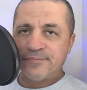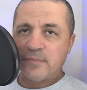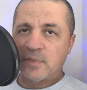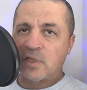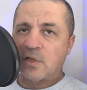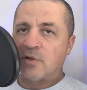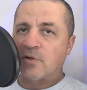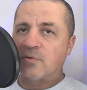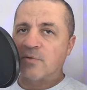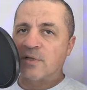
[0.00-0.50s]

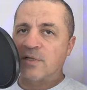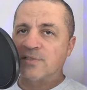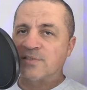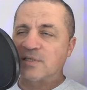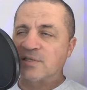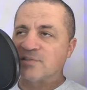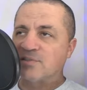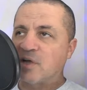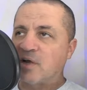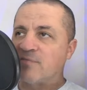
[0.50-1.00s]
you know, as
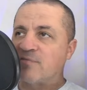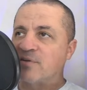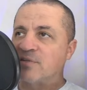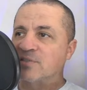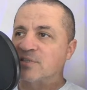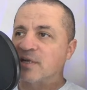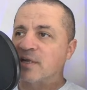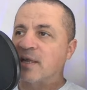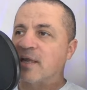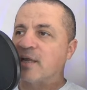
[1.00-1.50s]
as often
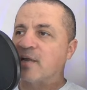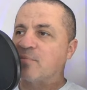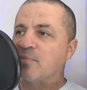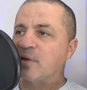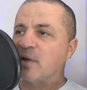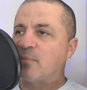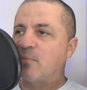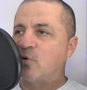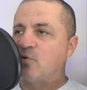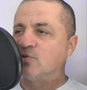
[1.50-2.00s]
as I can.
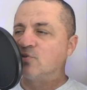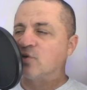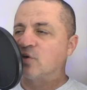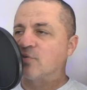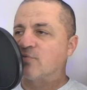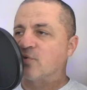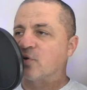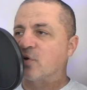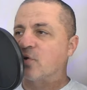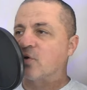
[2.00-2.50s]
But I'm always
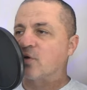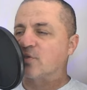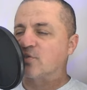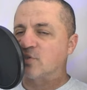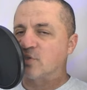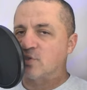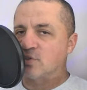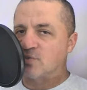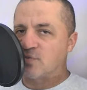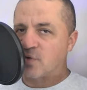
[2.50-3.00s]
looking for a good
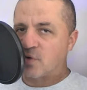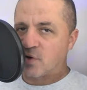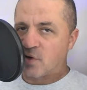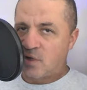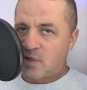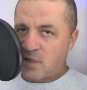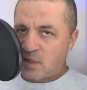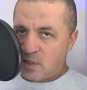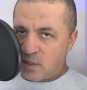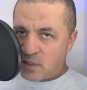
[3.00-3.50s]
excuse for
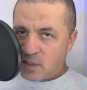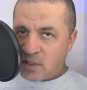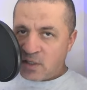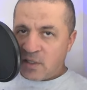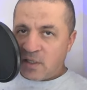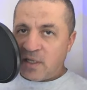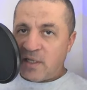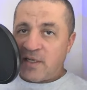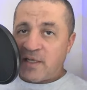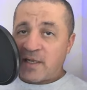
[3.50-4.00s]

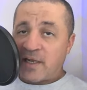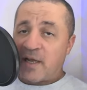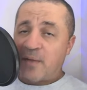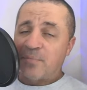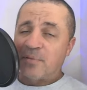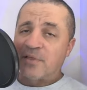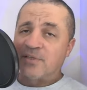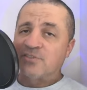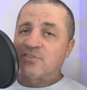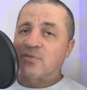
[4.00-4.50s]

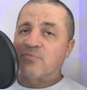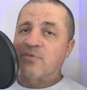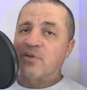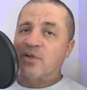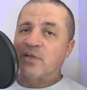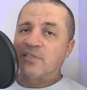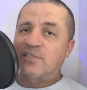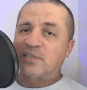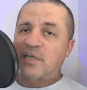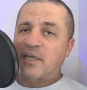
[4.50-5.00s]
Indianapolis. So I'm
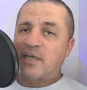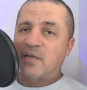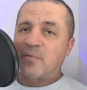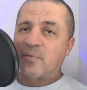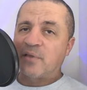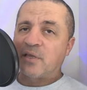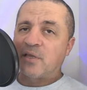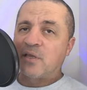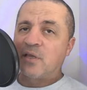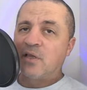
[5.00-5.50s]
very excited to
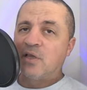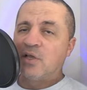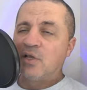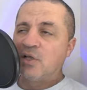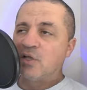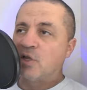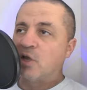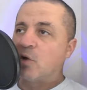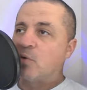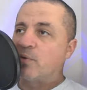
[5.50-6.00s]
be
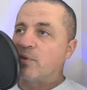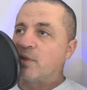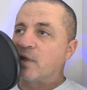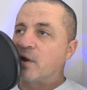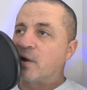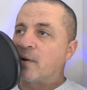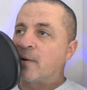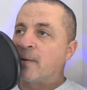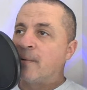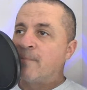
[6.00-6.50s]
going
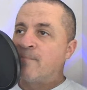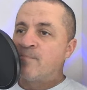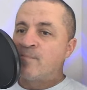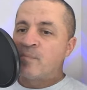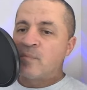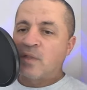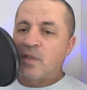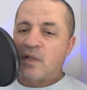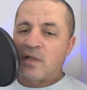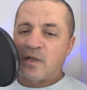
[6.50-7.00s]
there.
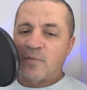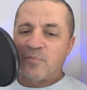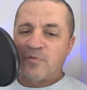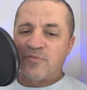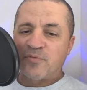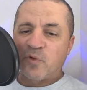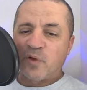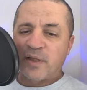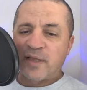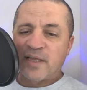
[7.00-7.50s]
Uh,
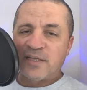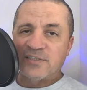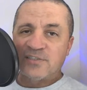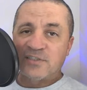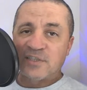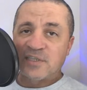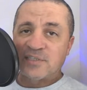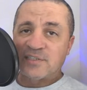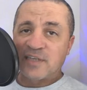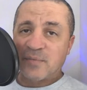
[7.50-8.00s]
before I get
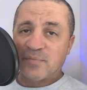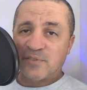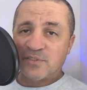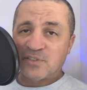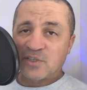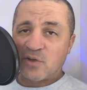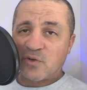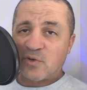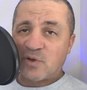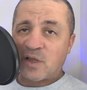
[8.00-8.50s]
into this
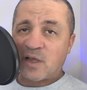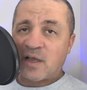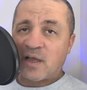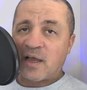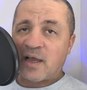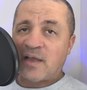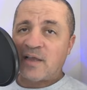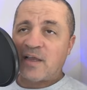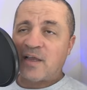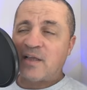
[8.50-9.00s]
episode,
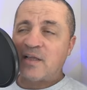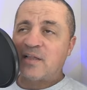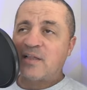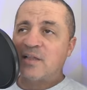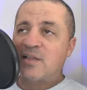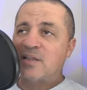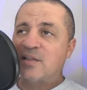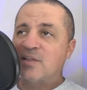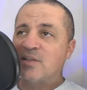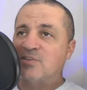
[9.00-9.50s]
I
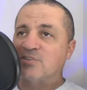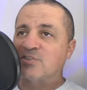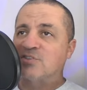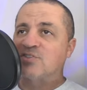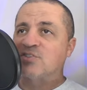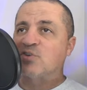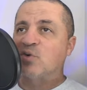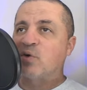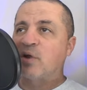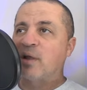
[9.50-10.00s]
there's a
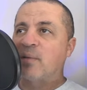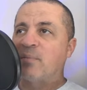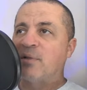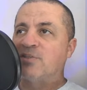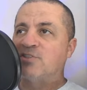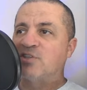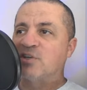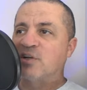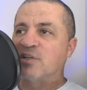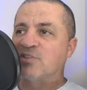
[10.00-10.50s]
story I
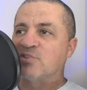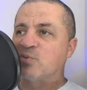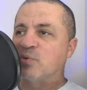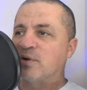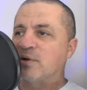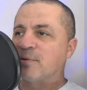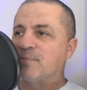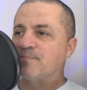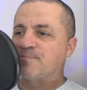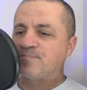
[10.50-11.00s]
mentioned on
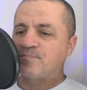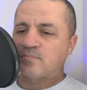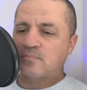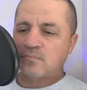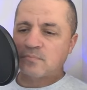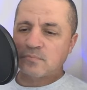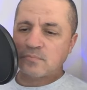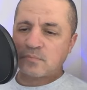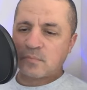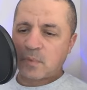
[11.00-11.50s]
Twitter.
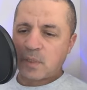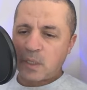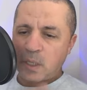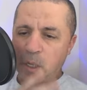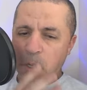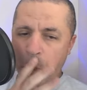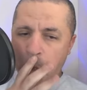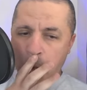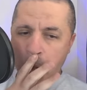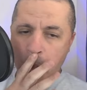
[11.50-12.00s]

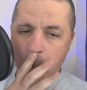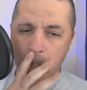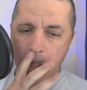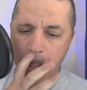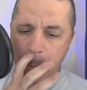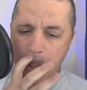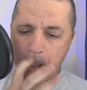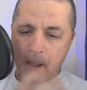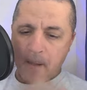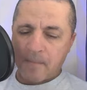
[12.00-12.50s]

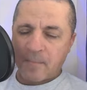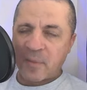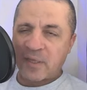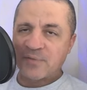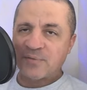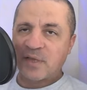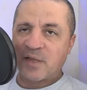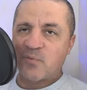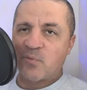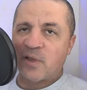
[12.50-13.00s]
I um
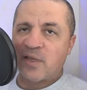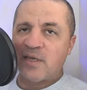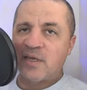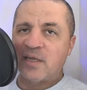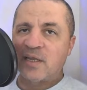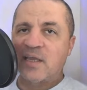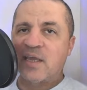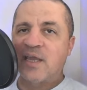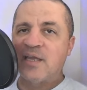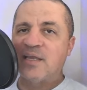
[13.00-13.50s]
I, I ran
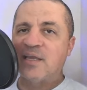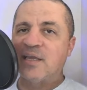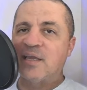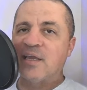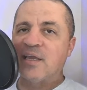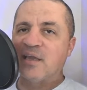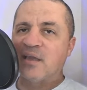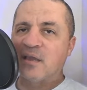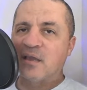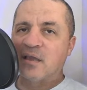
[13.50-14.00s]
into Kenny
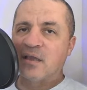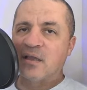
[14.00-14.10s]
King